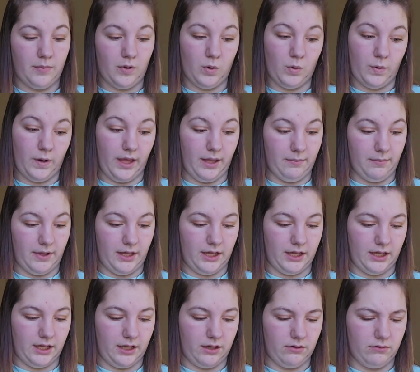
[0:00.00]
Pull that
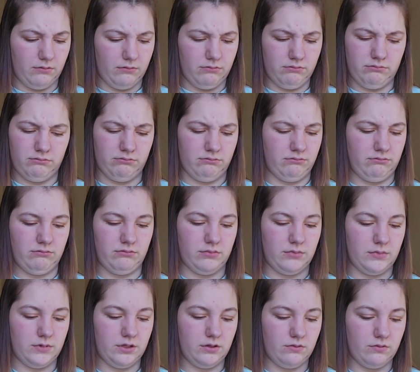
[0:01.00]
back out.
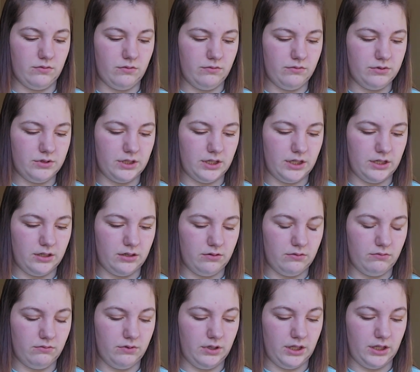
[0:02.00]
What was I
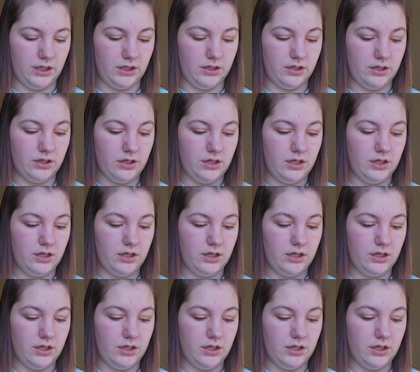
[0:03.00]
doing?